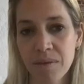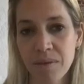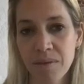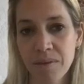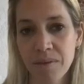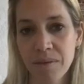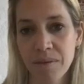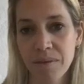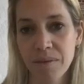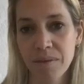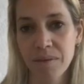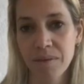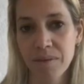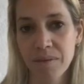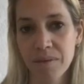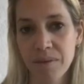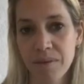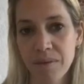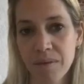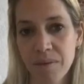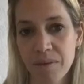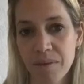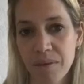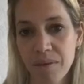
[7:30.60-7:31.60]

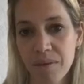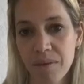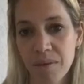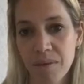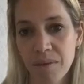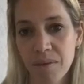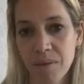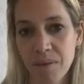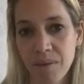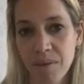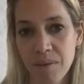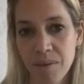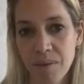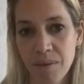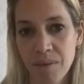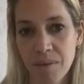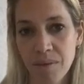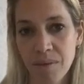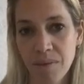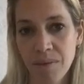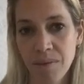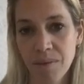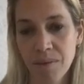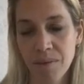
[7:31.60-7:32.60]

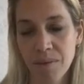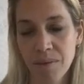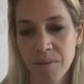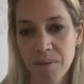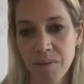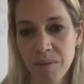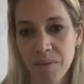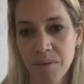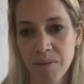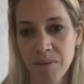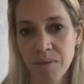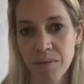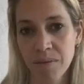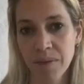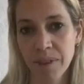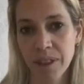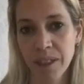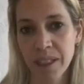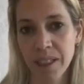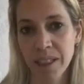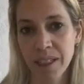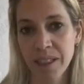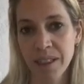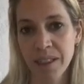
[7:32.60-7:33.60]

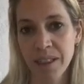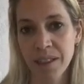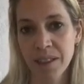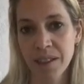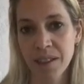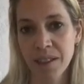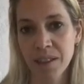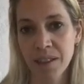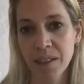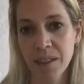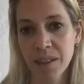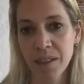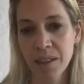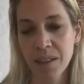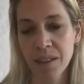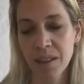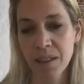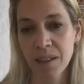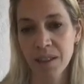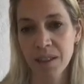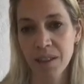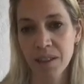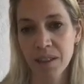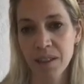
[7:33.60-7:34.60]

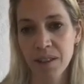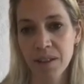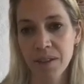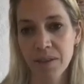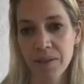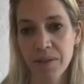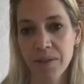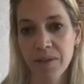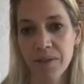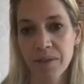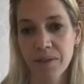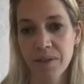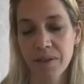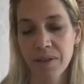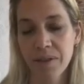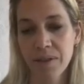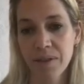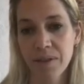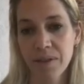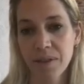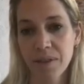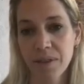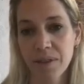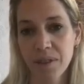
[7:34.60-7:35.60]

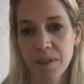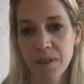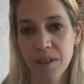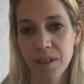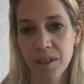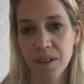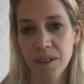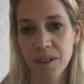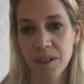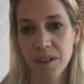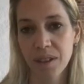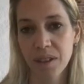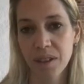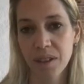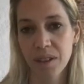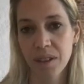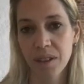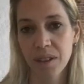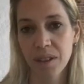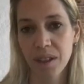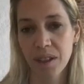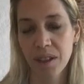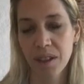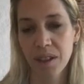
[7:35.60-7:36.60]

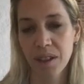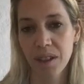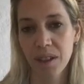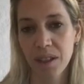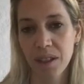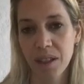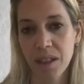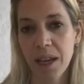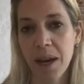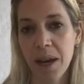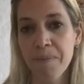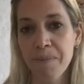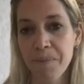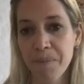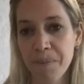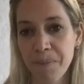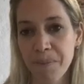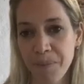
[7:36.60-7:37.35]
(not speaking)